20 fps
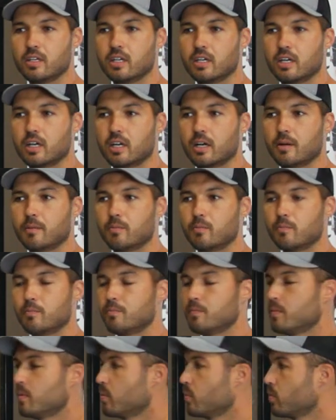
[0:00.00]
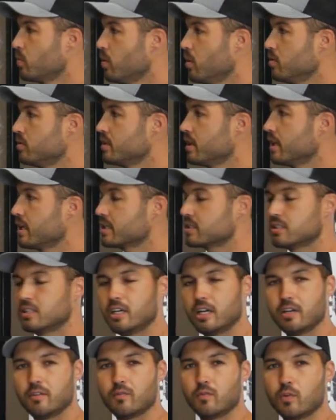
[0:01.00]
uh, Rotax
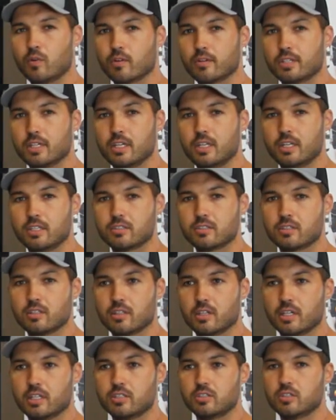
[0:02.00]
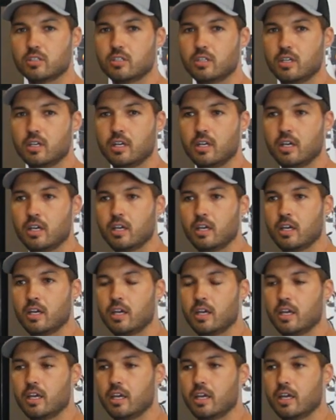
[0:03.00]
914 installation
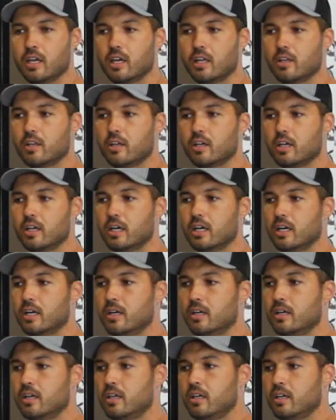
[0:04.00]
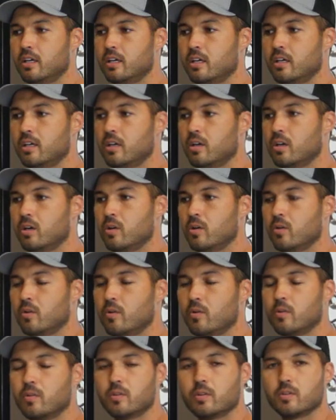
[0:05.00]
and uh,
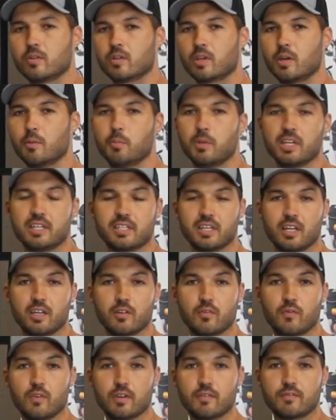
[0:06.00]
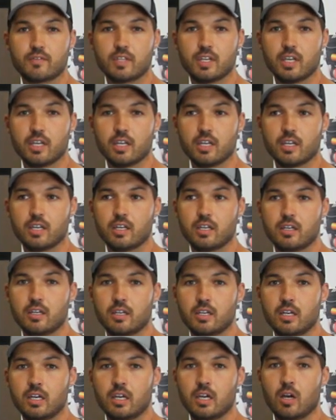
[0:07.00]
can be 10 to 15
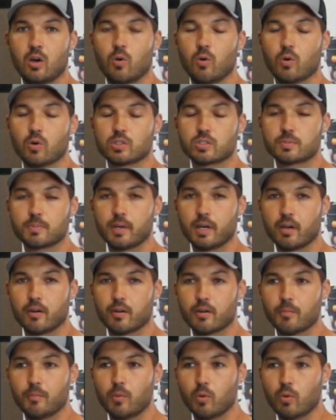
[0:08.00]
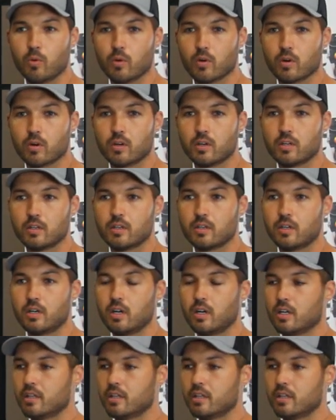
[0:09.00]
horsepower more on the